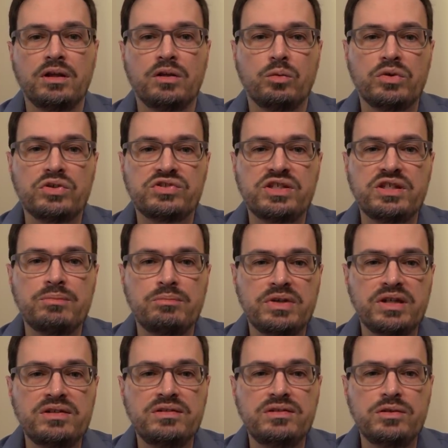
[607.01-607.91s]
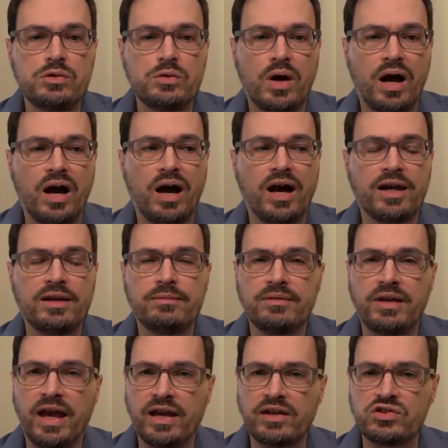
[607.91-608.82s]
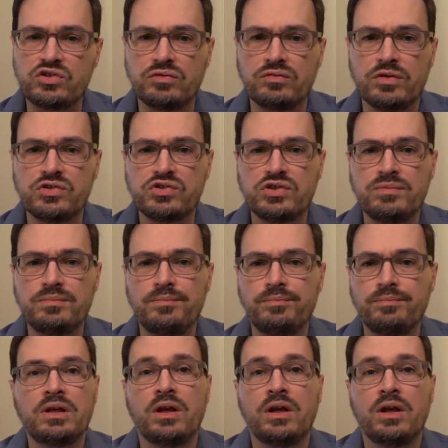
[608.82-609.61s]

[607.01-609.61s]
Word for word: We see mid to high extroversion.